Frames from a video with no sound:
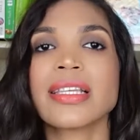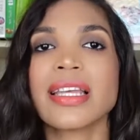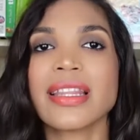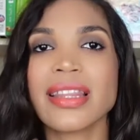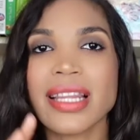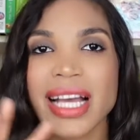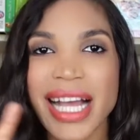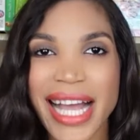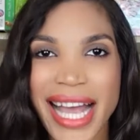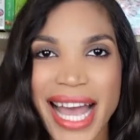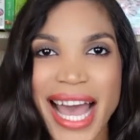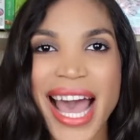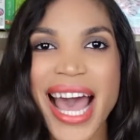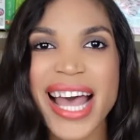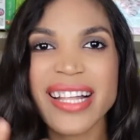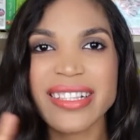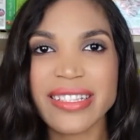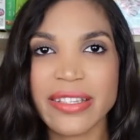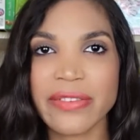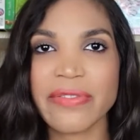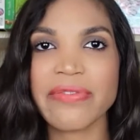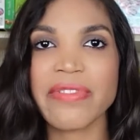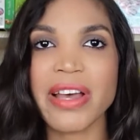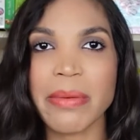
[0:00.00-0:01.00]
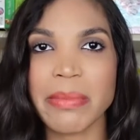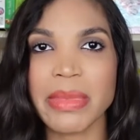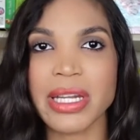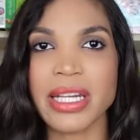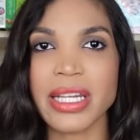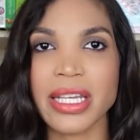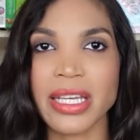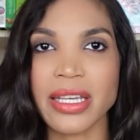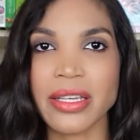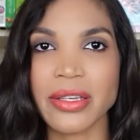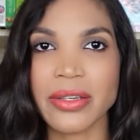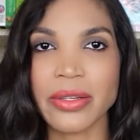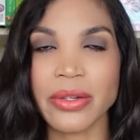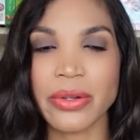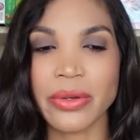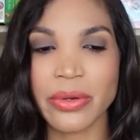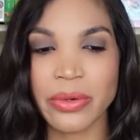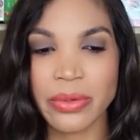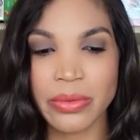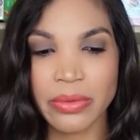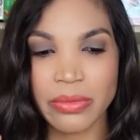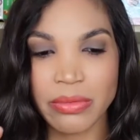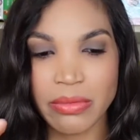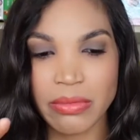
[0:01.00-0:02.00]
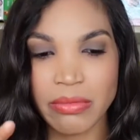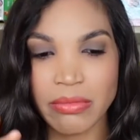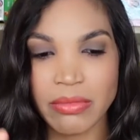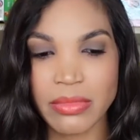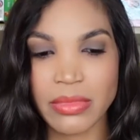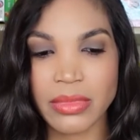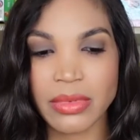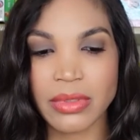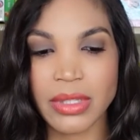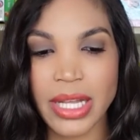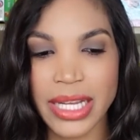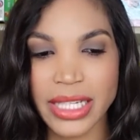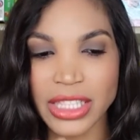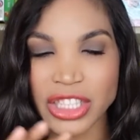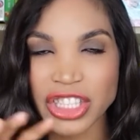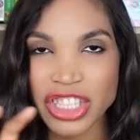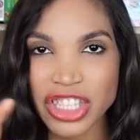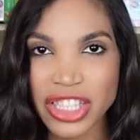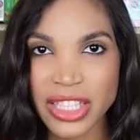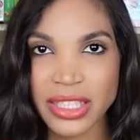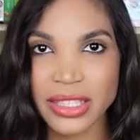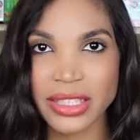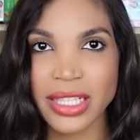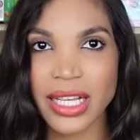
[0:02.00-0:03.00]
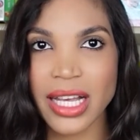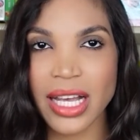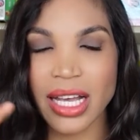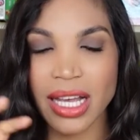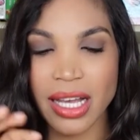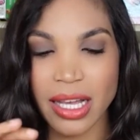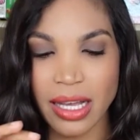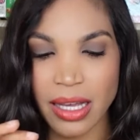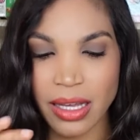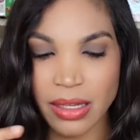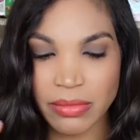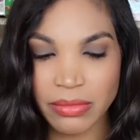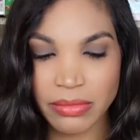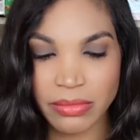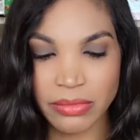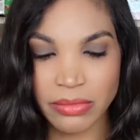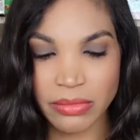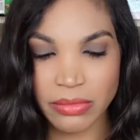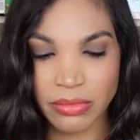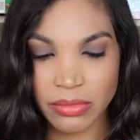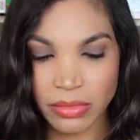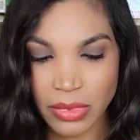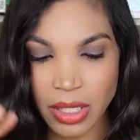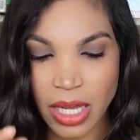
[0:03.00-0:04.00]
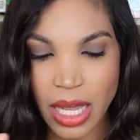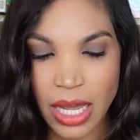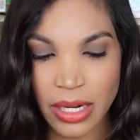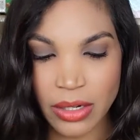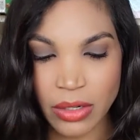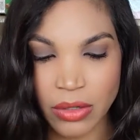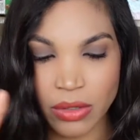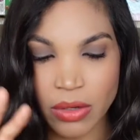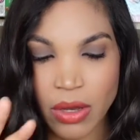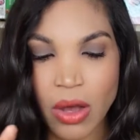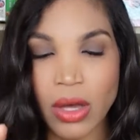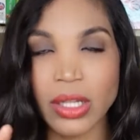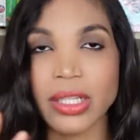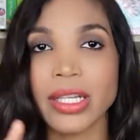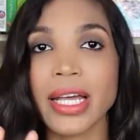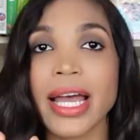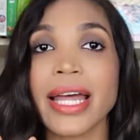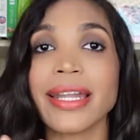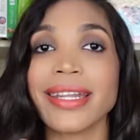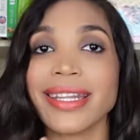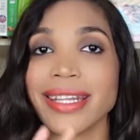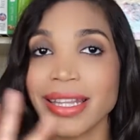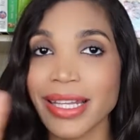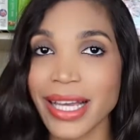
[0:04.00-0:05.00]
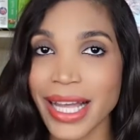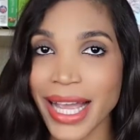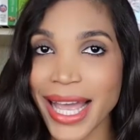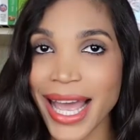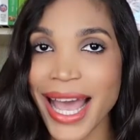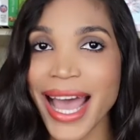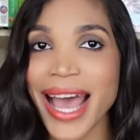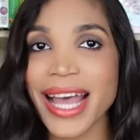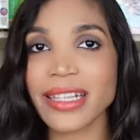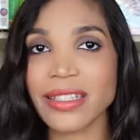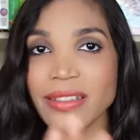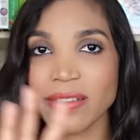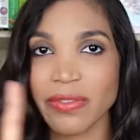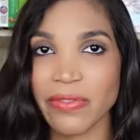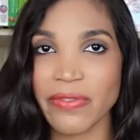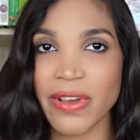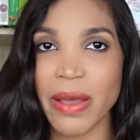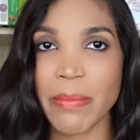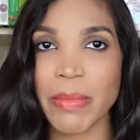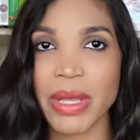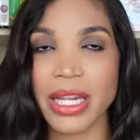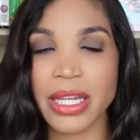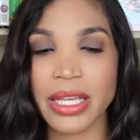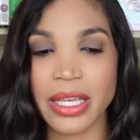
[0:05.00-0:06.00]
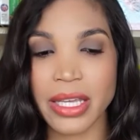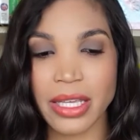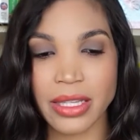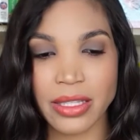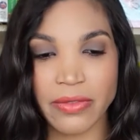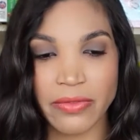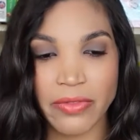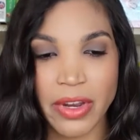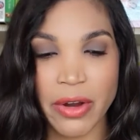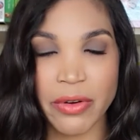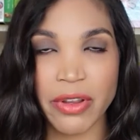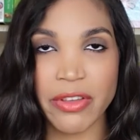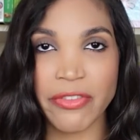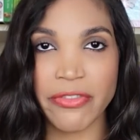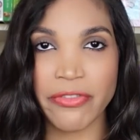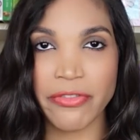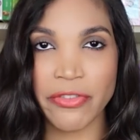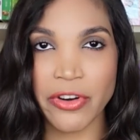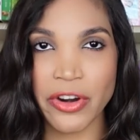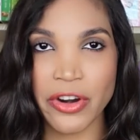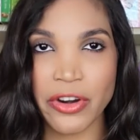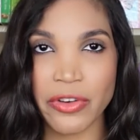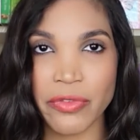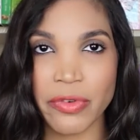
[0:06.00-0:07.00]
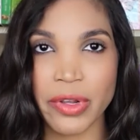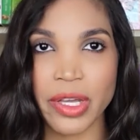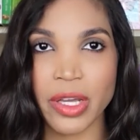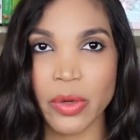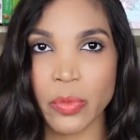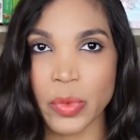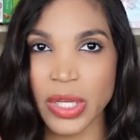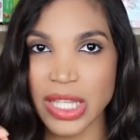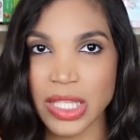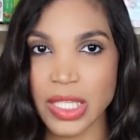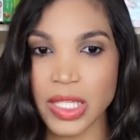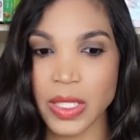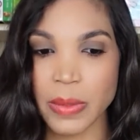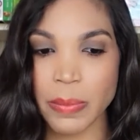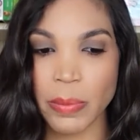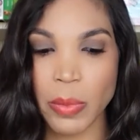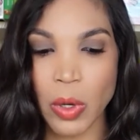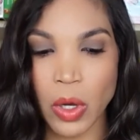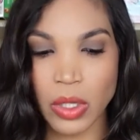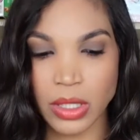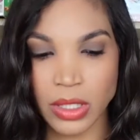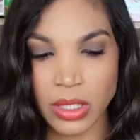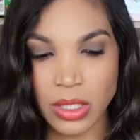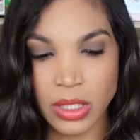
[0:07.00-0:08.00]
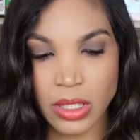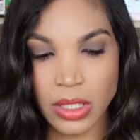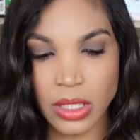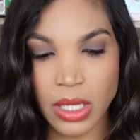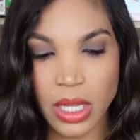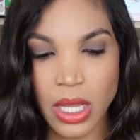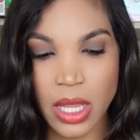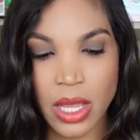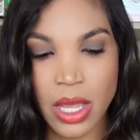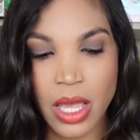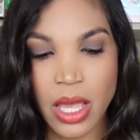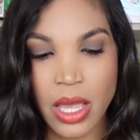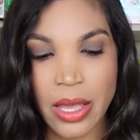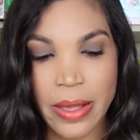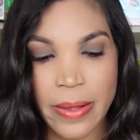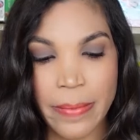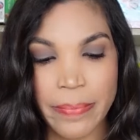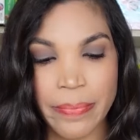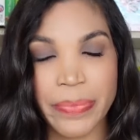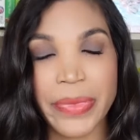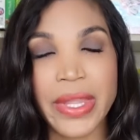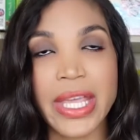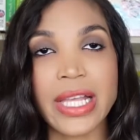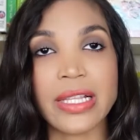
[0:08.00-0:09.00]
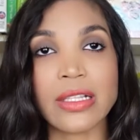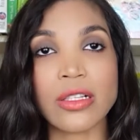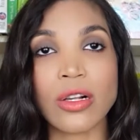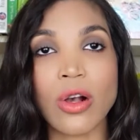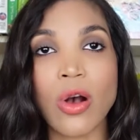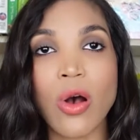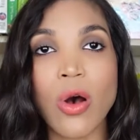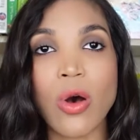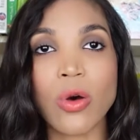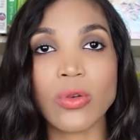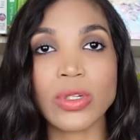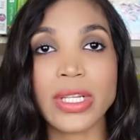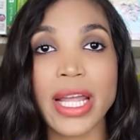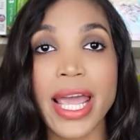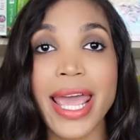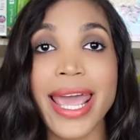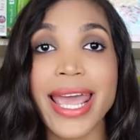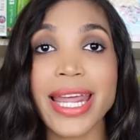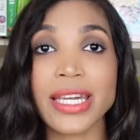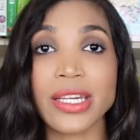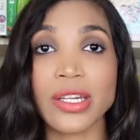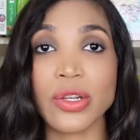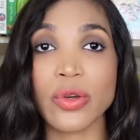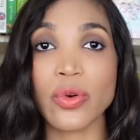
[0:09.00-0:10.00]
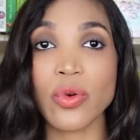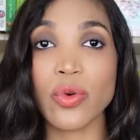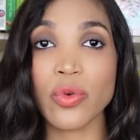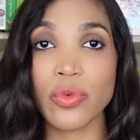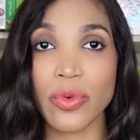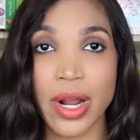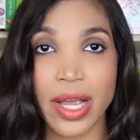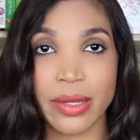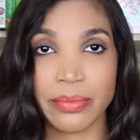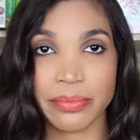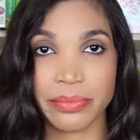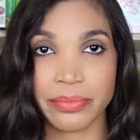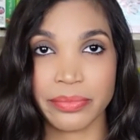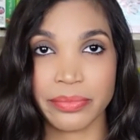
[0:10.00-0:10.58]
the cat family, you know, like cheetah and in the cat family. It's very furry with spots. It's called Ediora.